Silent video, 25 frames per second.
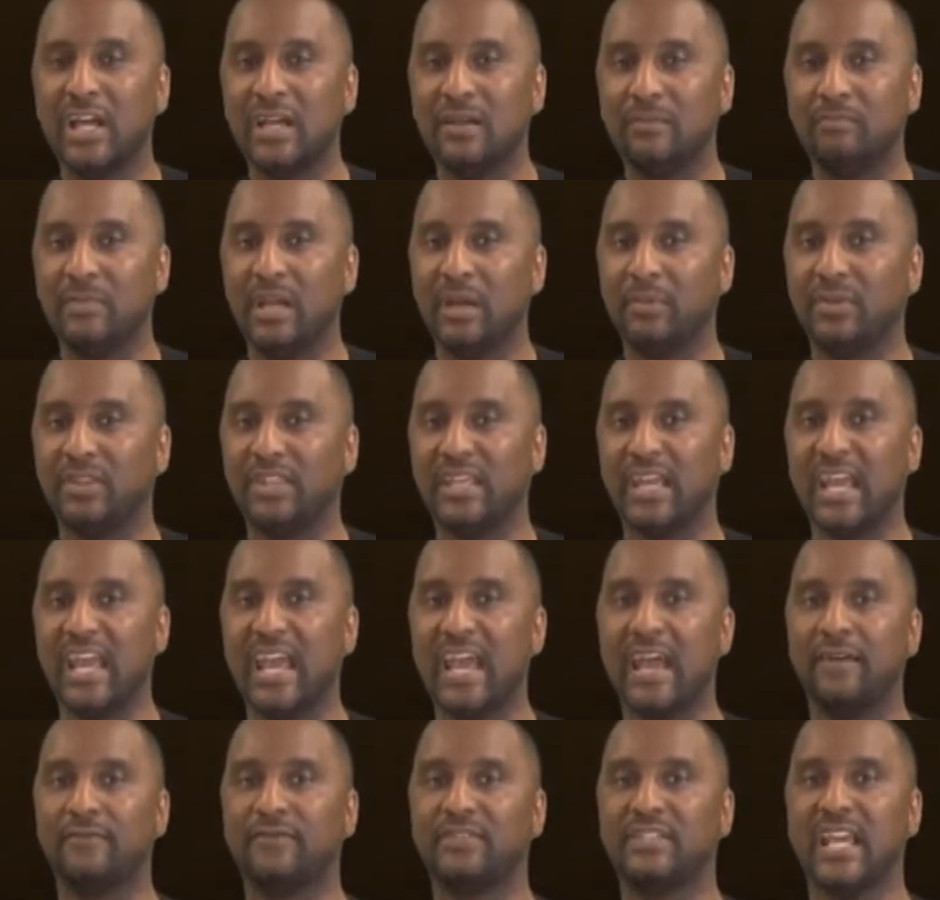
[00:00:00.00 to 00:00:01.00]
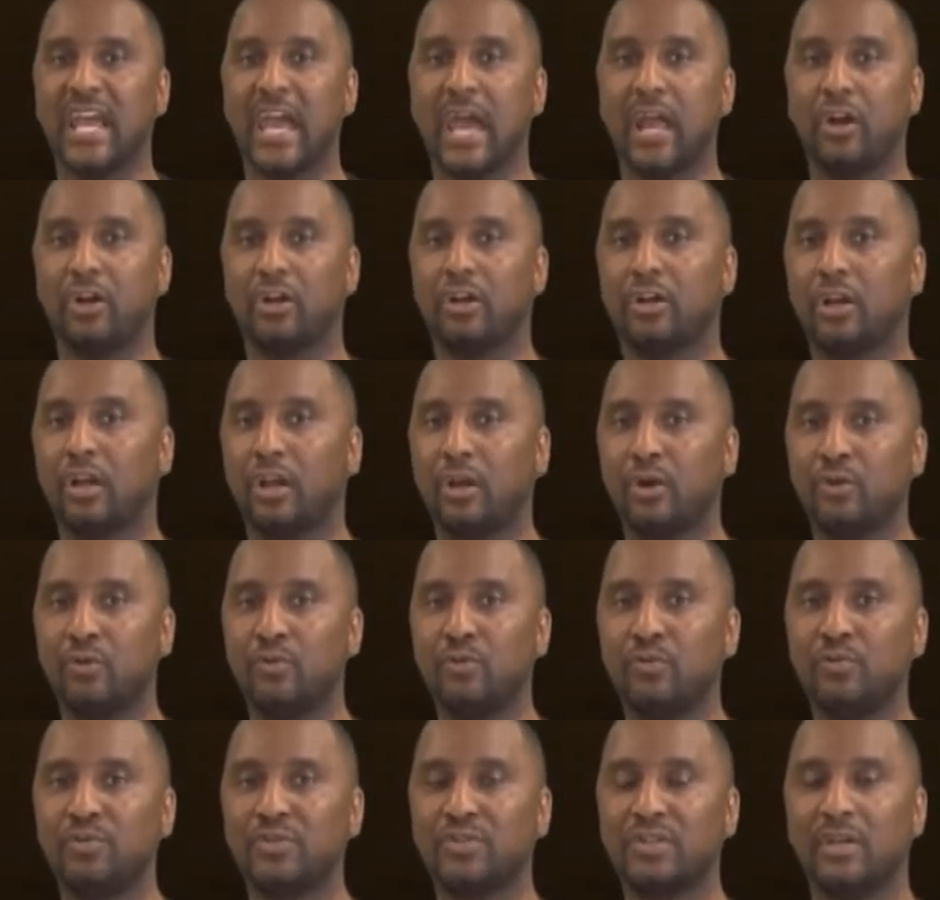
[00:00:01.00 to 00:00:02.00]
Maybe they have tattered
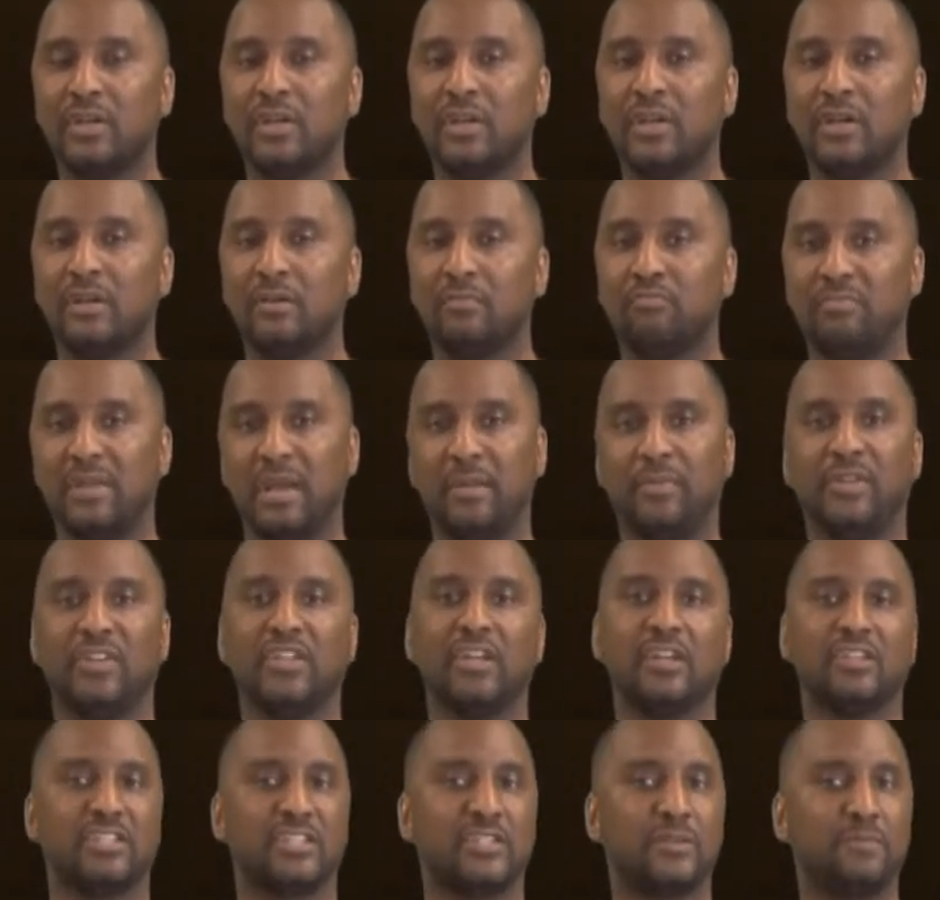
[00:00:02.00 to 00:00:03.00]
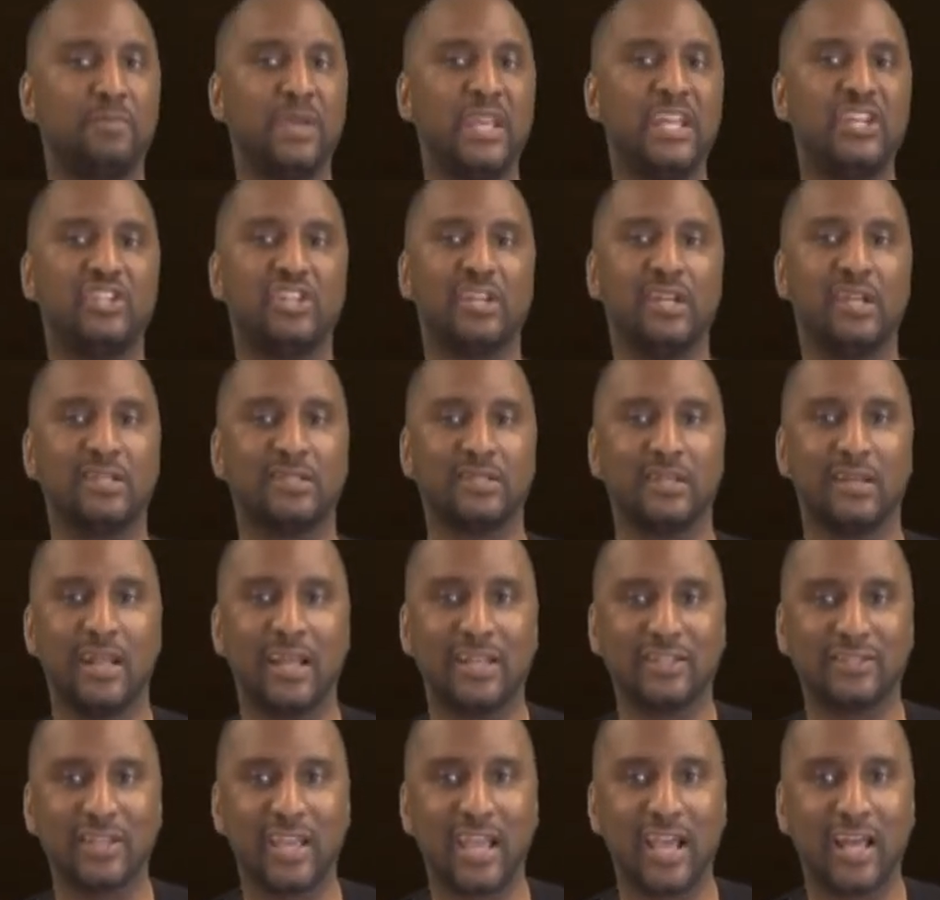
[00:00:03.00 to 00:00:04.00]
clothes. Maybe their speech isn't
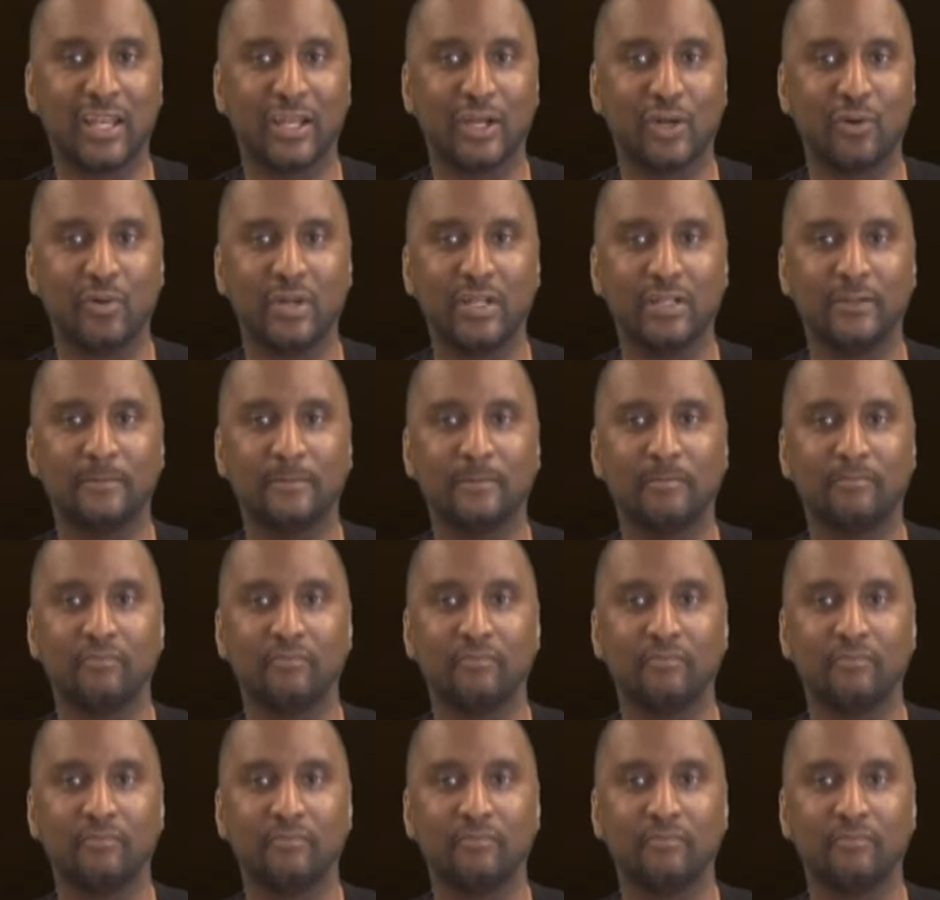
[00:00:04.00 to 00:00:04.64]
as eloquent.